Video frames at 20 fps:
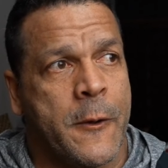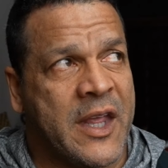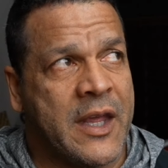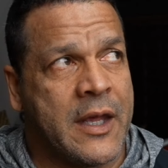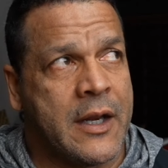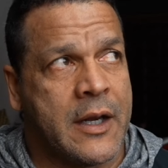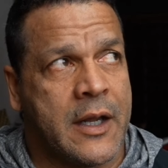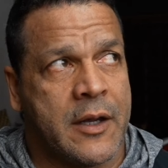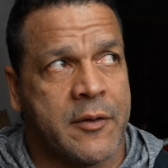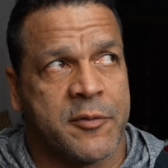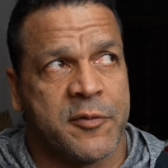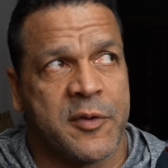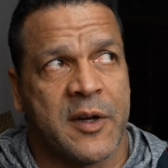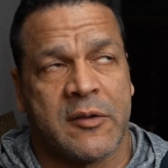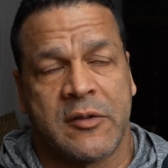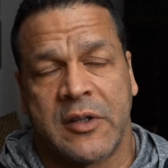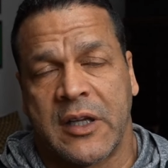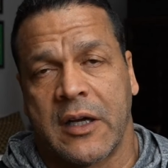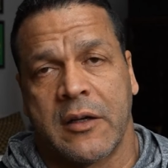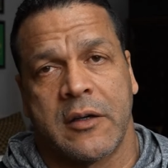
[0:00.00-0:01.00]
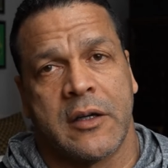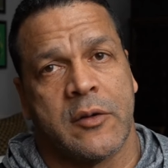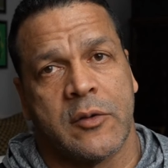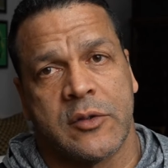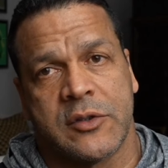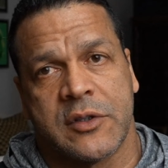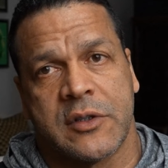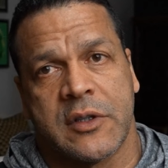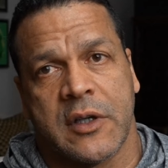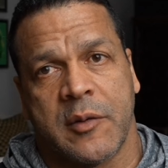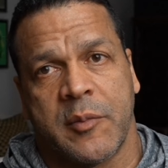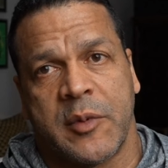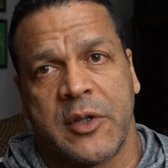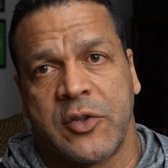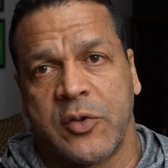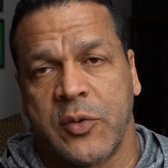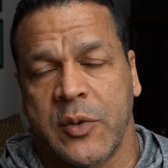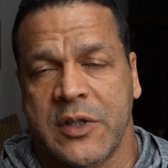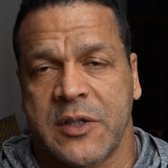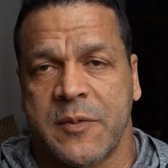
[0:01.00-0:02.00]
And I found out it was going to be
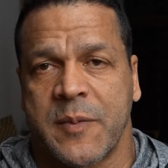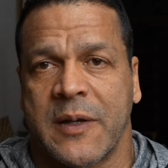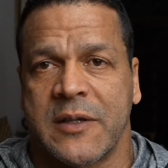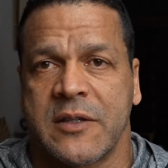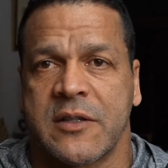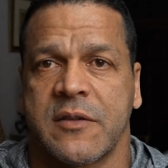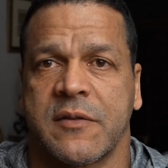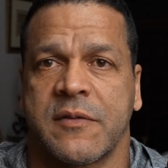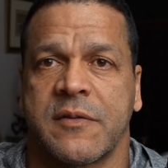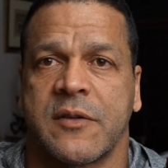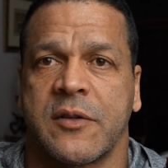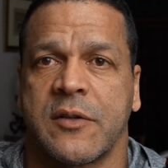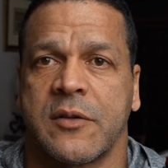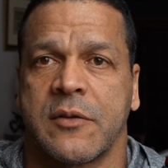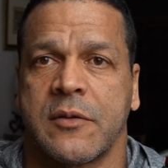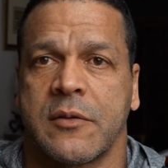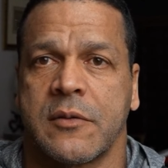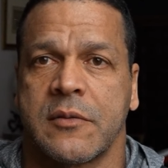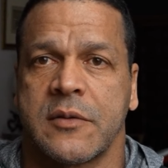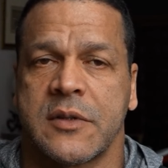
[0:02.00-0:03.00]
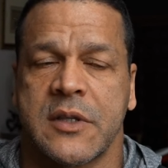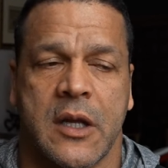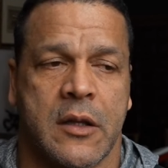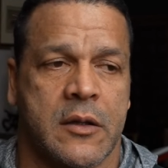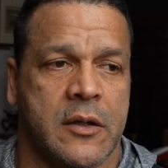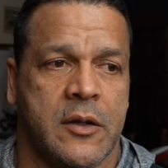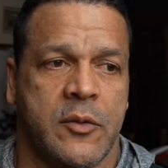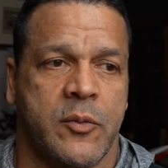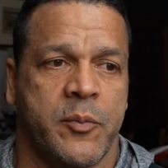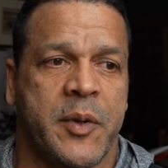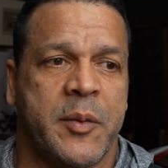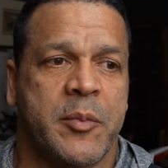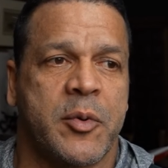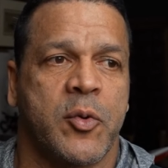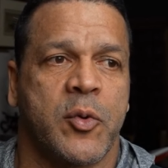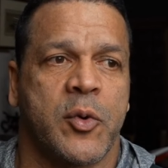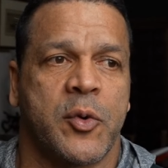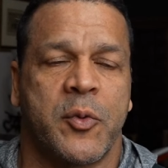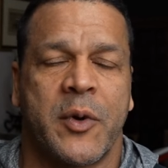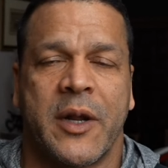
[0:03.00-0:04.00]
too expensive to sell. People
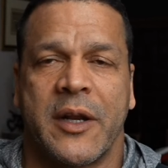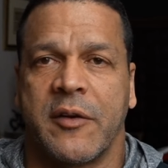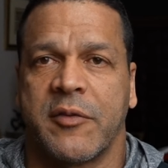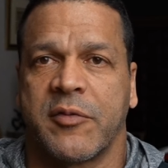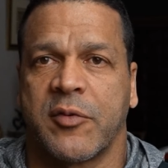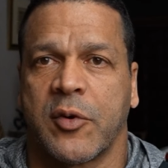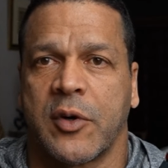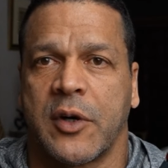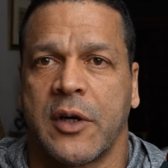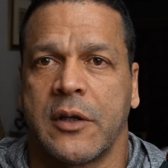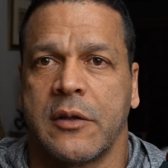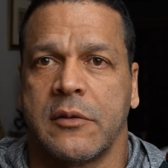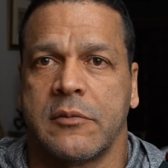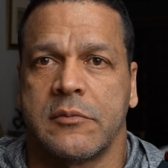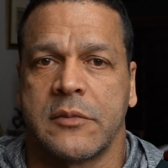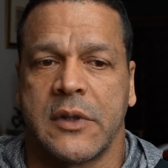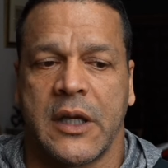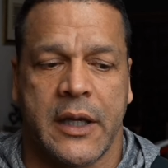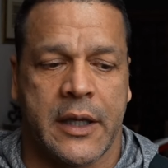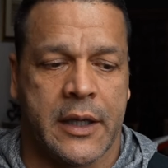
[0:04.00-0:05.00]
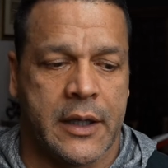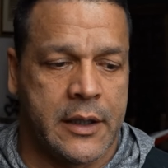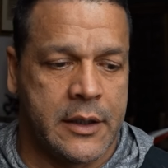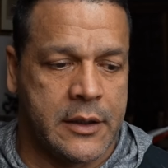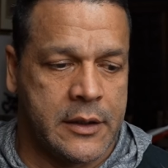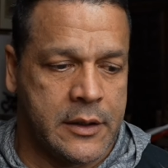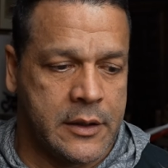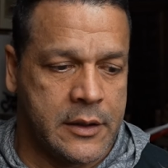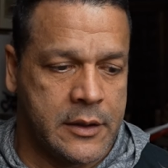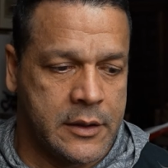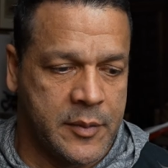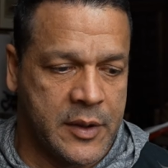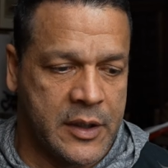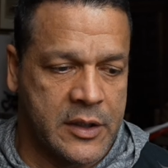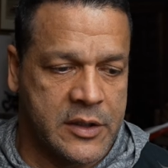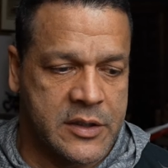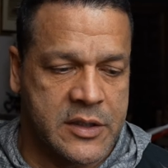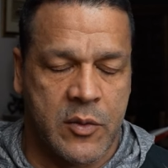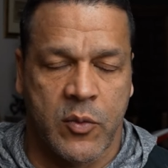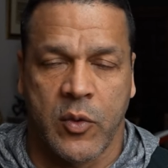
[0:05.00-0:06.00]
weren't ready for it. And
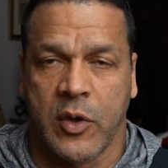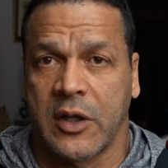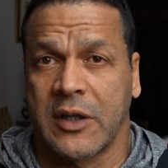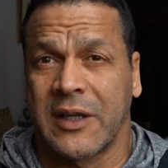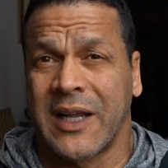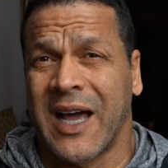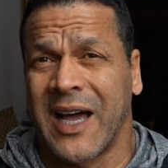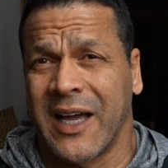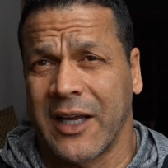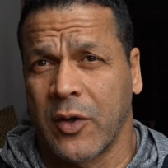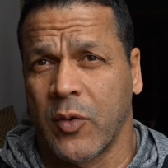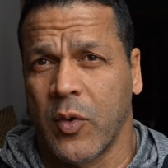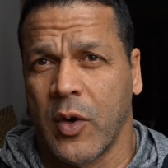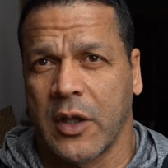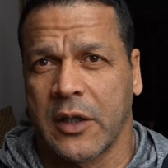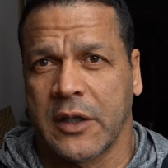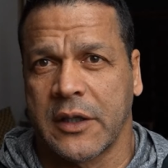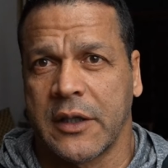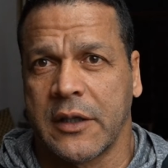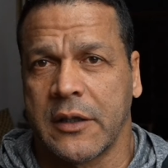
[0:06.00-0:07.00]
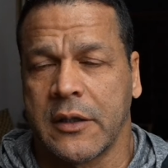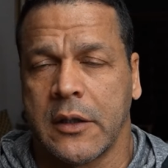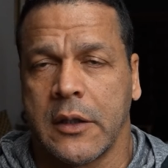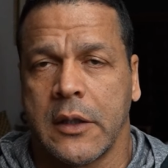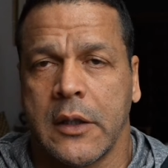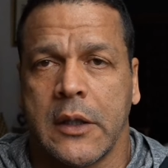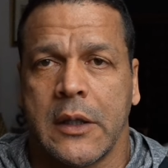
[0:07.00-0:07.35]
because I wanted high quality.